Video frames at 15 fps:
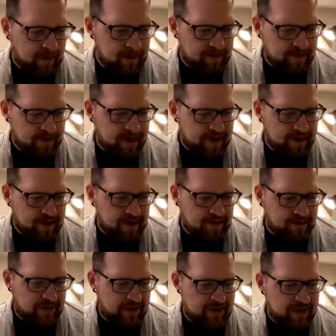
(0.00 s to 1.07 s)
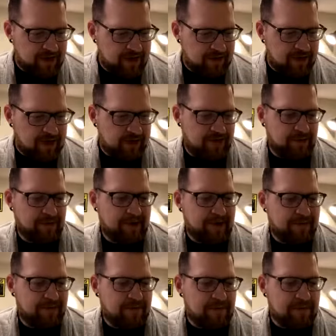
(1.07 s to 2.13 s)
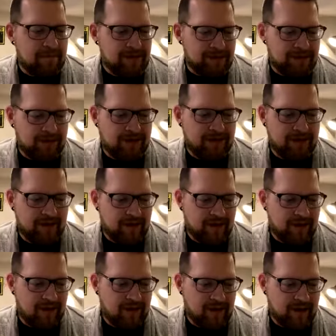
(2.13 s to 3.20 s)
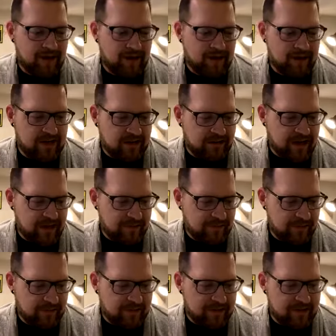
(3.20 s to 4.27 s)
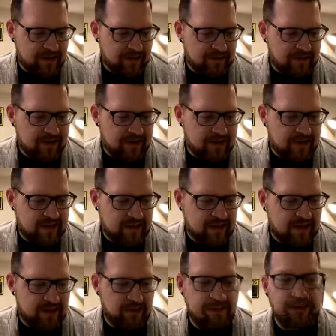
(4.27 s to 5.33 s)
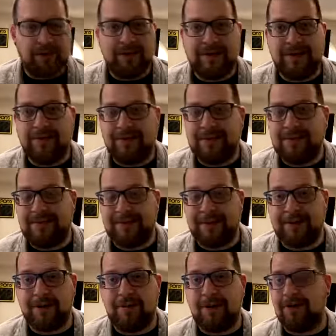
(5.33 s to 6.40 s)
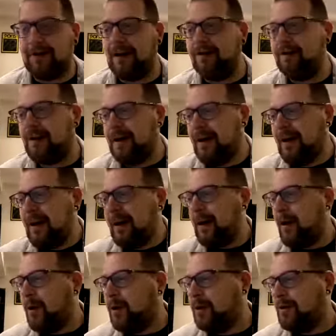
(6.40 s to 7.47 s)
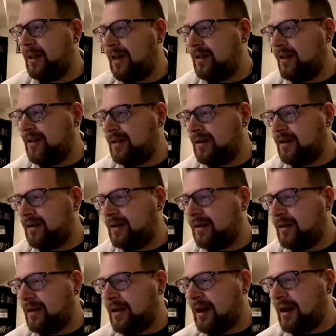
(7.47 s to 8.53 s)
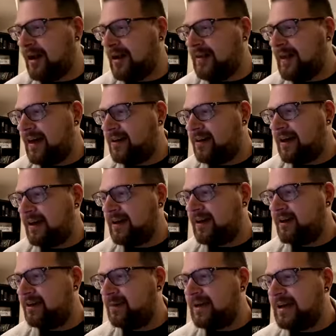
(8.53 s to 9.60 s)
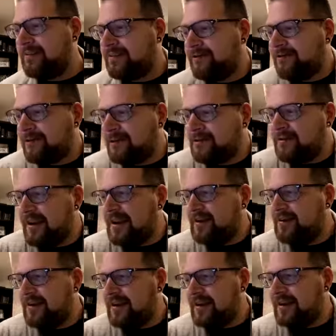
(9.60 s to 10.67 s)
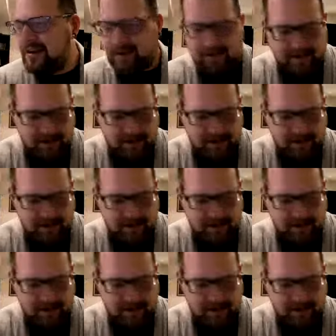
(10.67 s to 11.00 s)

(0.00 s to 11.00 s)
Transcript: So as he goes on, he begins to pray for the mission of the disciples. He knows that he's sending them out into the world. He knows that he's not going to be around a whole lot longer. And that all kind of culminates in verse 18.